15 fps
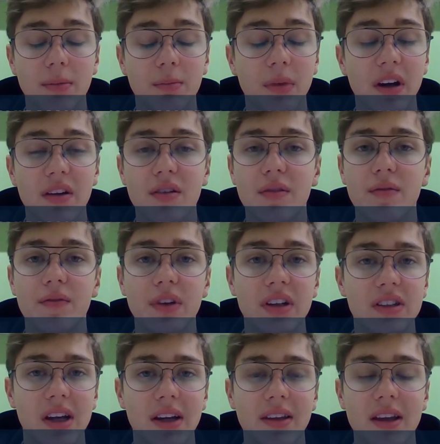and
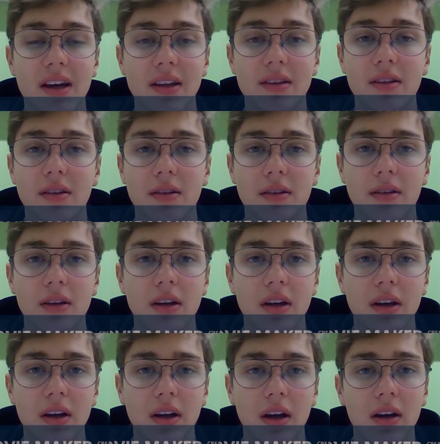things like that.
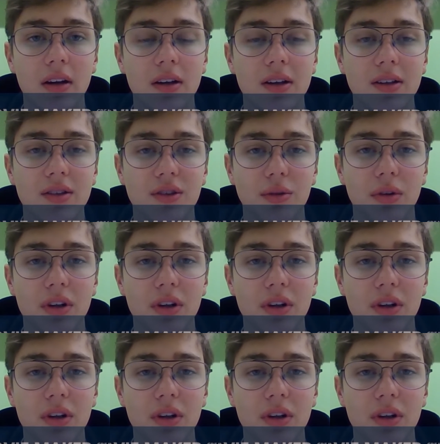So